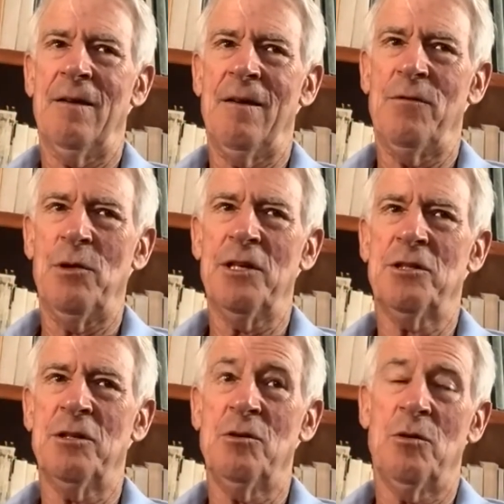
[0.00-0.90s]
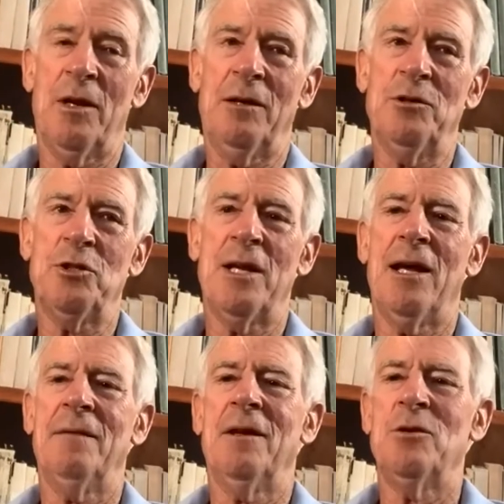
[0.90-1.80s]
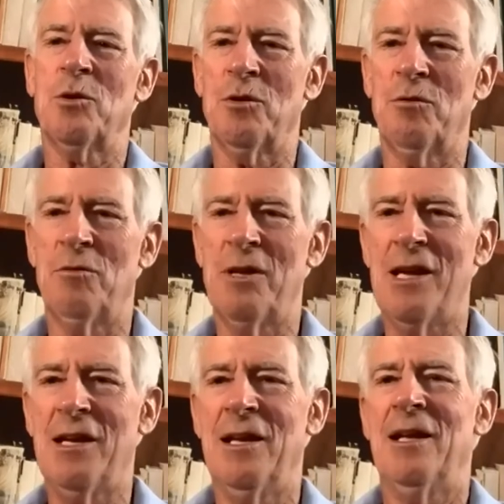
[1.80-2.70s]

If you listen, you don't understand, then you can read.